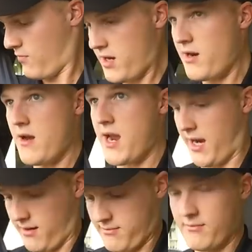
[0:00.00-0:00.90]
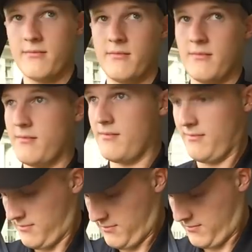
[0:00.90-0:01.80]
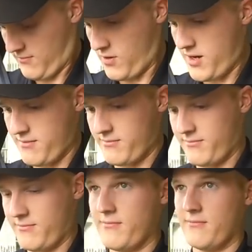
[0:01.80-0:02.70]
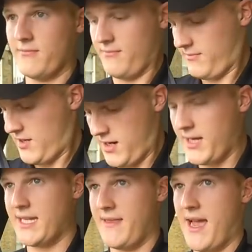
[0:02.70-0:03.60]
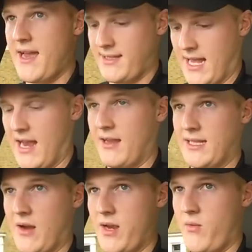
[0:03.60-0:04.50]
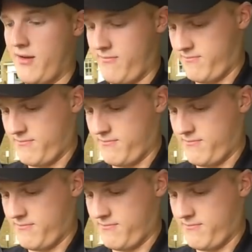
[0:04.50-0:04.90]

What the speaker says: What are you doing? You're going to sit there? Is that where you want